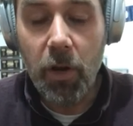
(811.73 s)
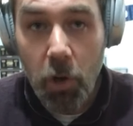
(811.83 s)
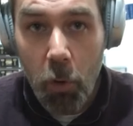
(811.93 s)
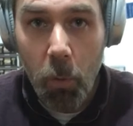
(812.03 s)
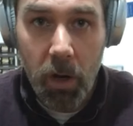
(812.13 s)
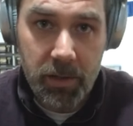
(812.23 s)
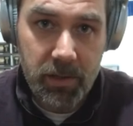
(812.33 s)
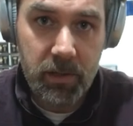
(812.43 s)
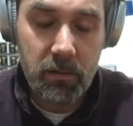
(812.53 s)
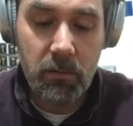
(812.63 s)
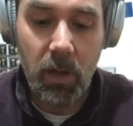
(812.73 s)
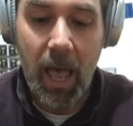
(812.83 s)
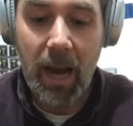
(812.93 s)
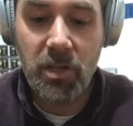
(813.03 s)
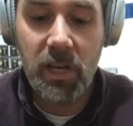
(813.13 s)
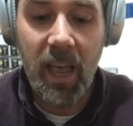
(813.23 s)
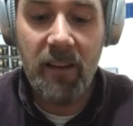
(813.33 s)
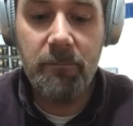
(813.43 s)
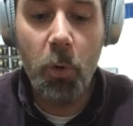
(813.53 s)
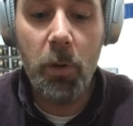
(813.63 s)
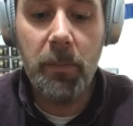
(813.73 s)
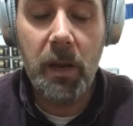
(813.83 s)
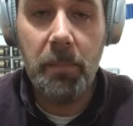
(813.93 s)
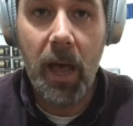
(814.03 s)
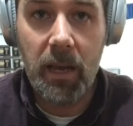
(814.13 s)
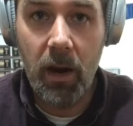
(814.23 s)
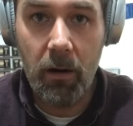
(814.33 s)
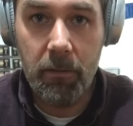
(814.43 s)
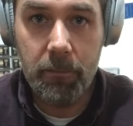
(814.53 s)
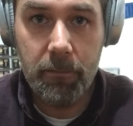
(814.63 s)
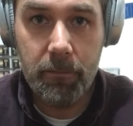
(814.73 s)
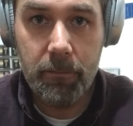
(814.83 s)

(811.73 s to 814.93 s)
The new ones will actually have more meat back here.